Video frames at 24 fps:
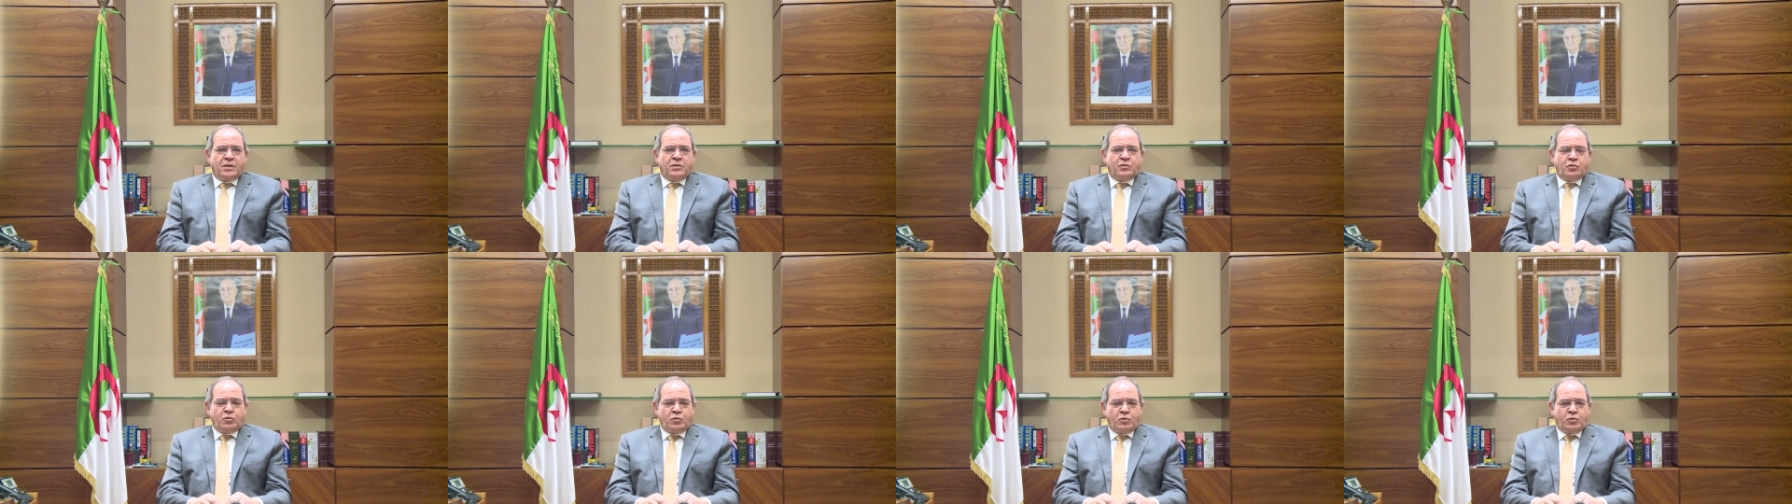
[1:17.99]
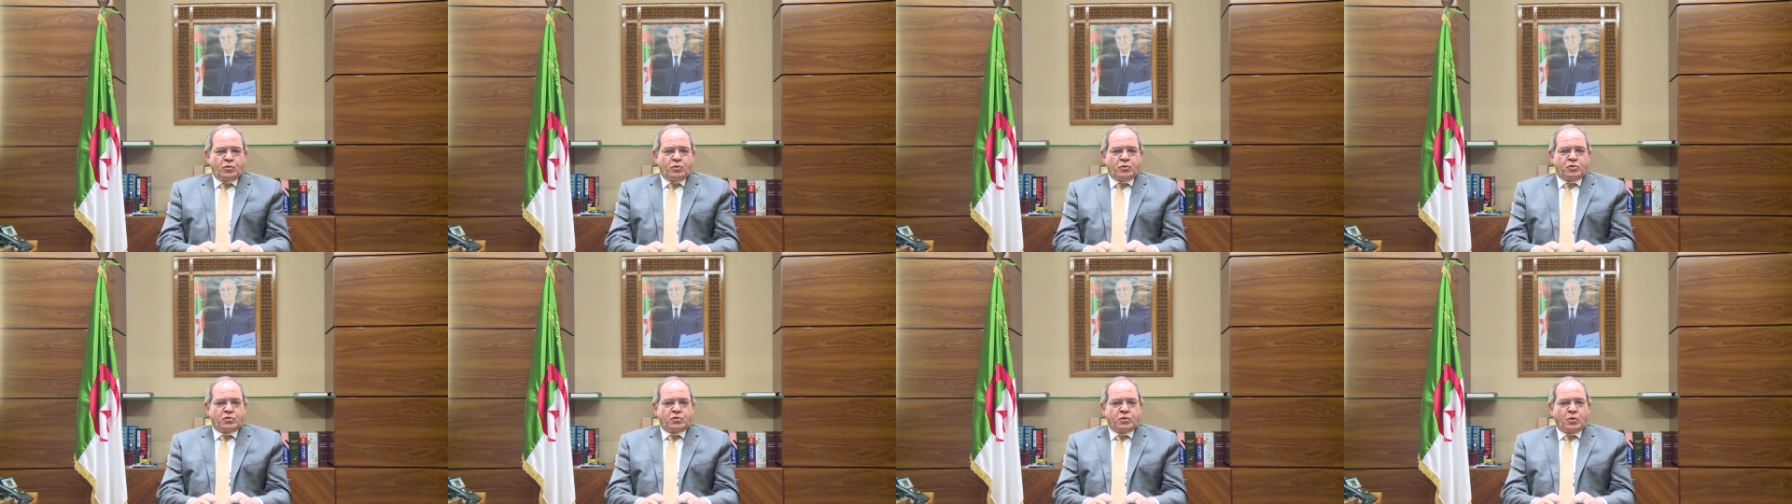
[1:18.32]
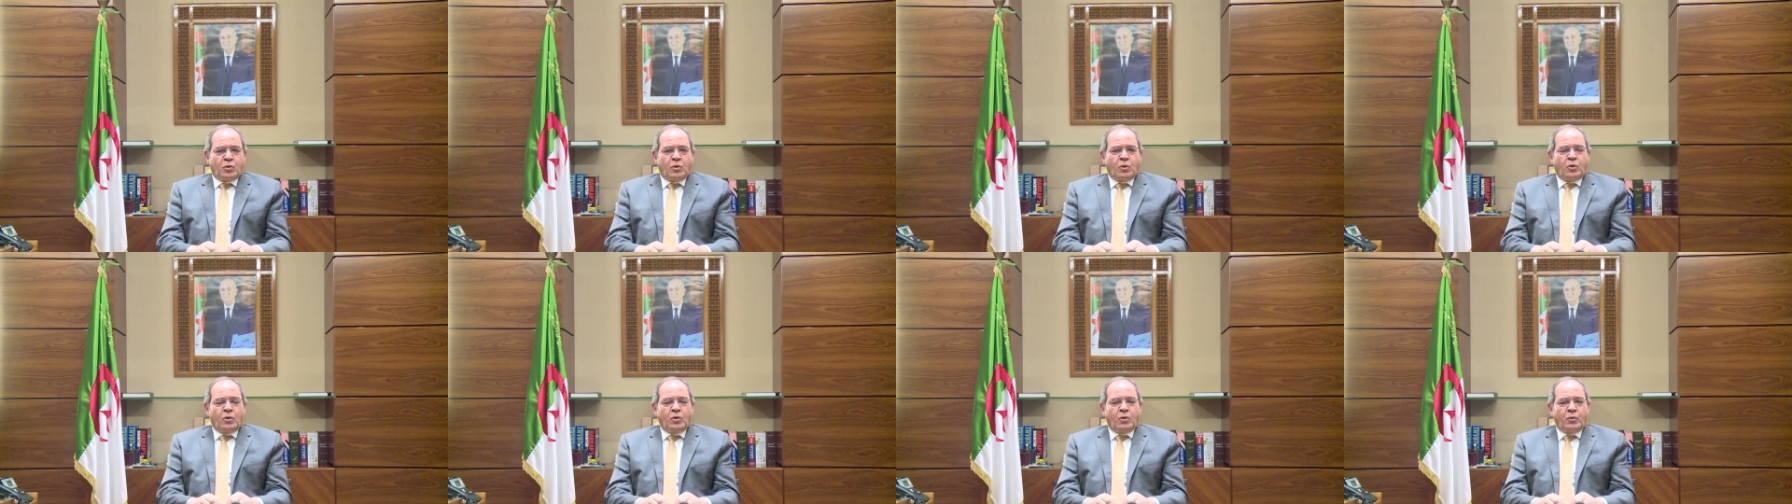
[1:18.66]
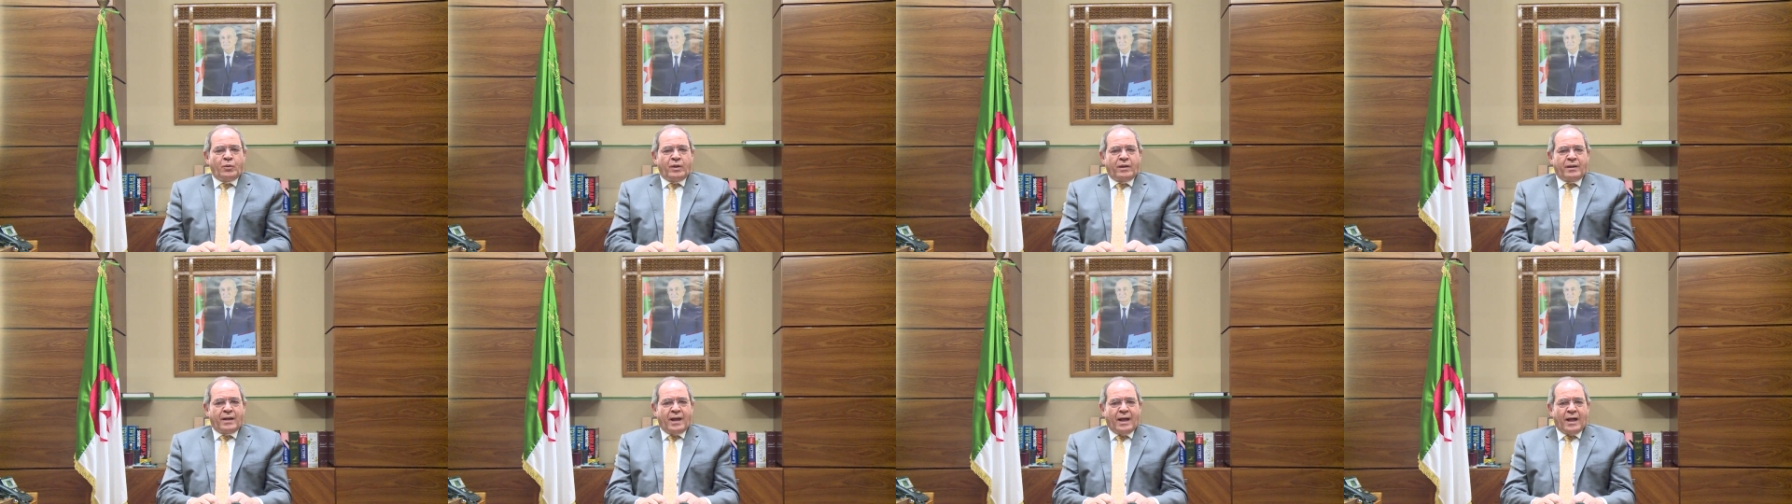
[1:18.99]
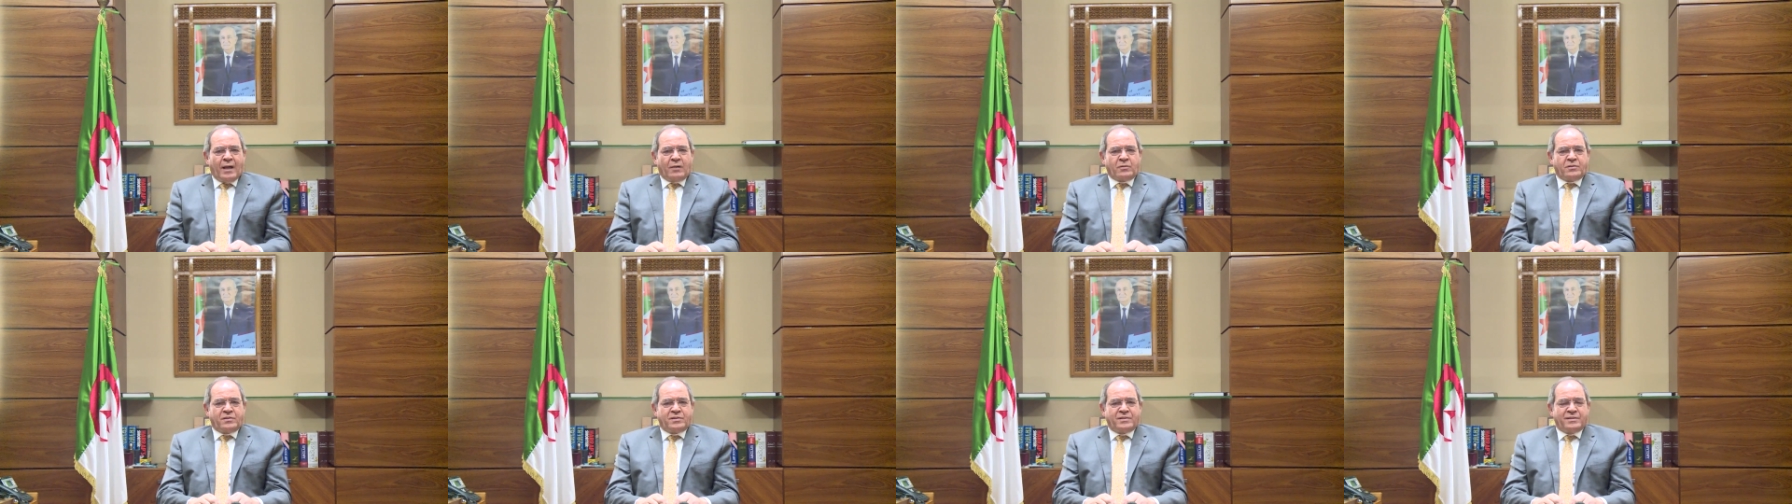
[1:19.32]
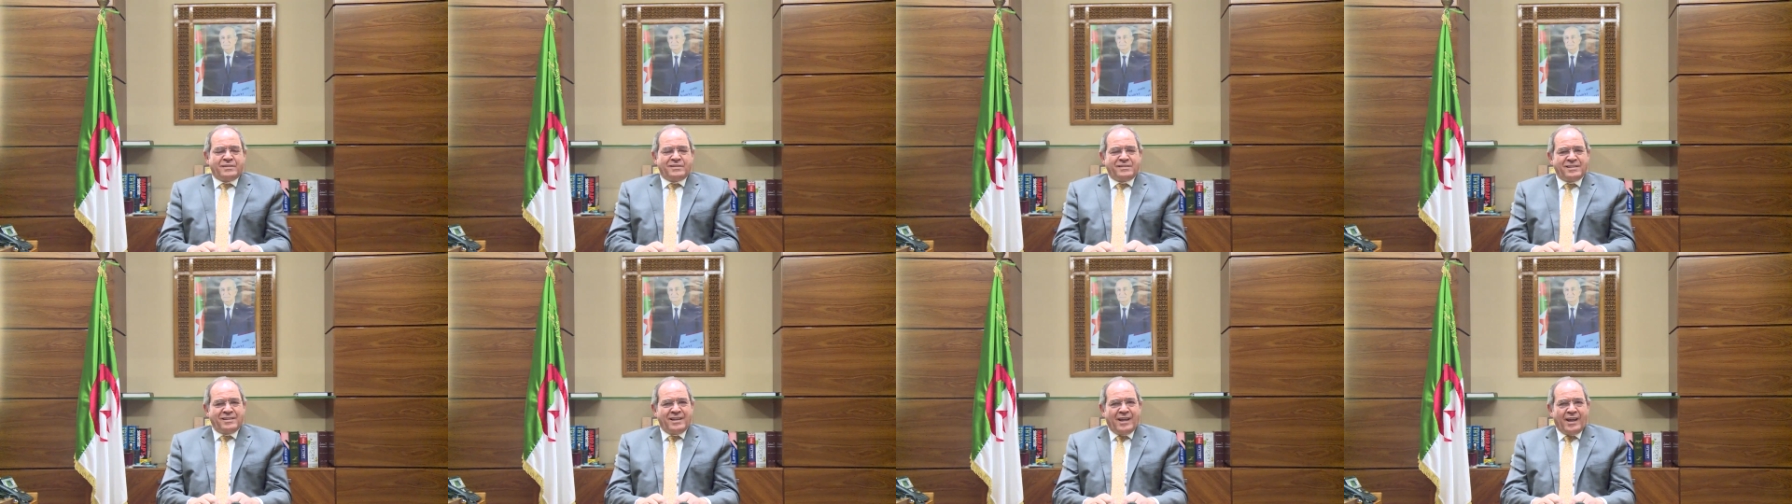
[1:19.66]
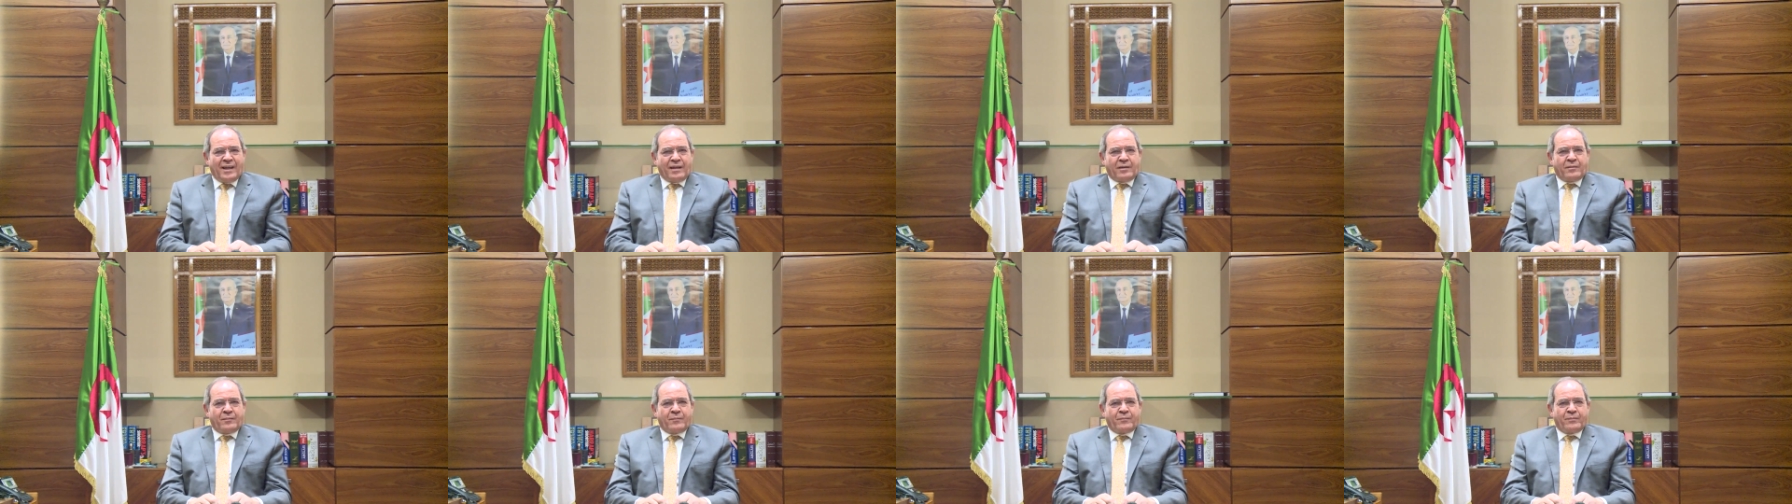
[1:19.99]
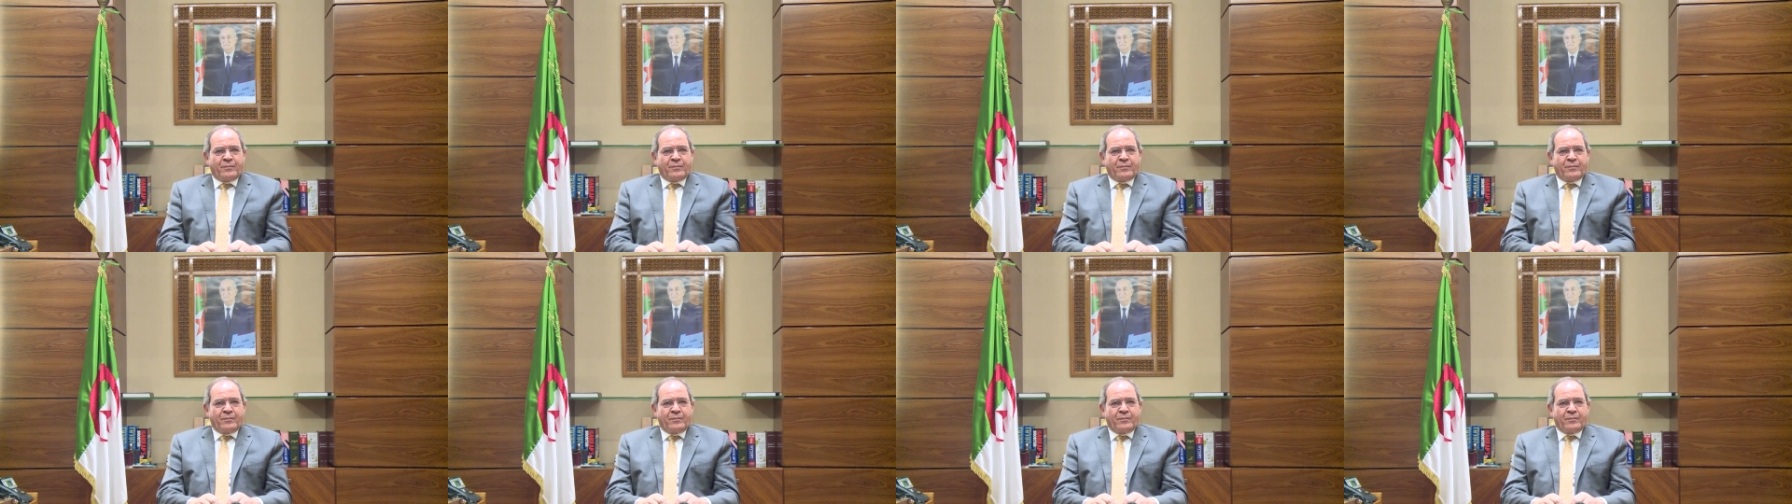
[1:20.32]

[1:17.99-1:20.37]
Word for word: to do so without delay.